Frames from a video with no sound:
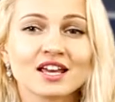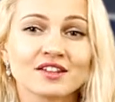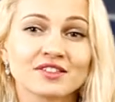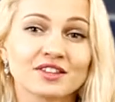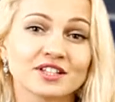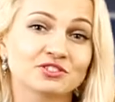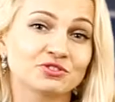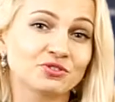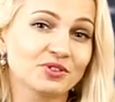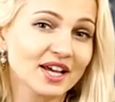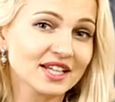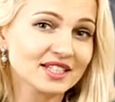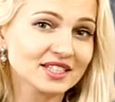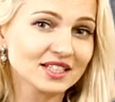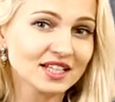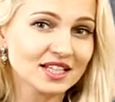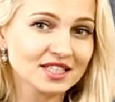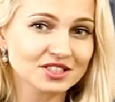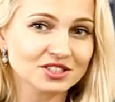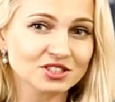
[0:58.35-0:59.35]
The
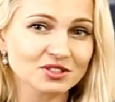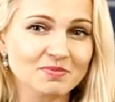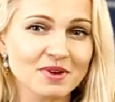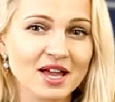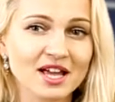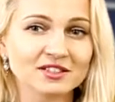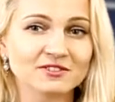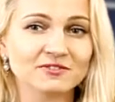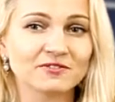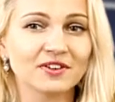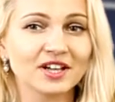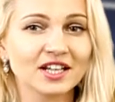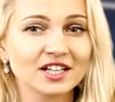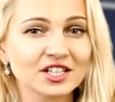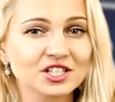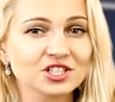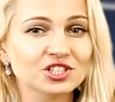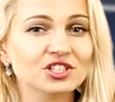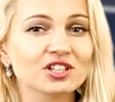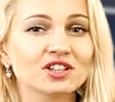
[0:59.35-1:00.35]
trading instrument
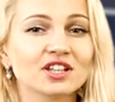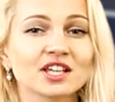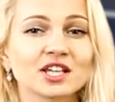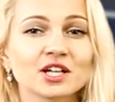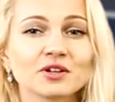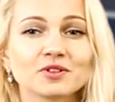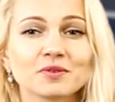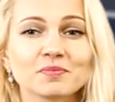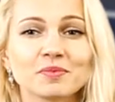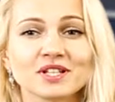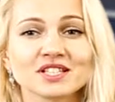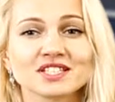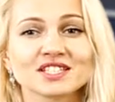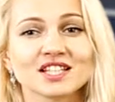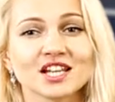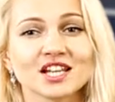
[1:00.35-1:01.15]
finished the European